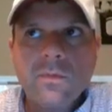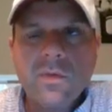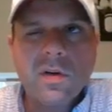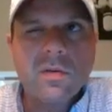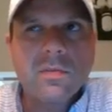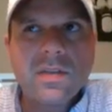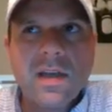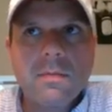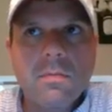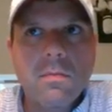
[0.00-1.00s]
from
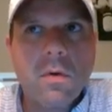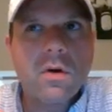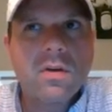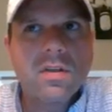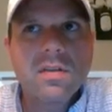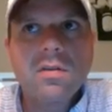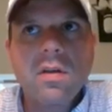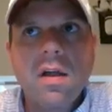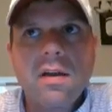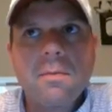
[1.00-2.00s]
say March to
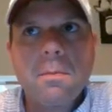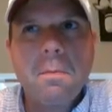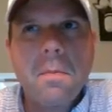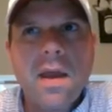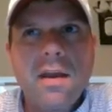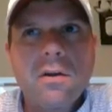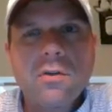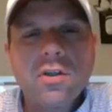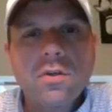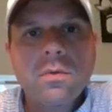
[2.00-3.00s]
like May or
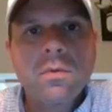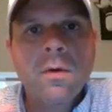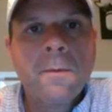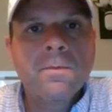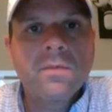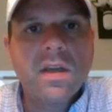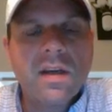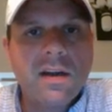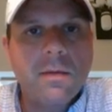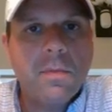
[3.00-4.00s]
June, it
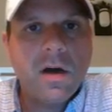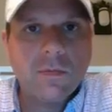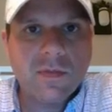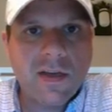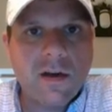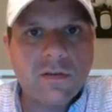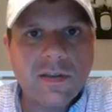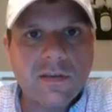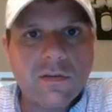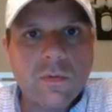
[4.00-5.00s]
kind of bottoms out
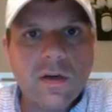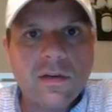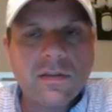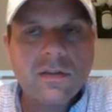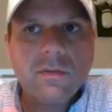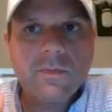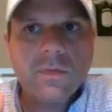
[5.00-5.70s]
sales wise.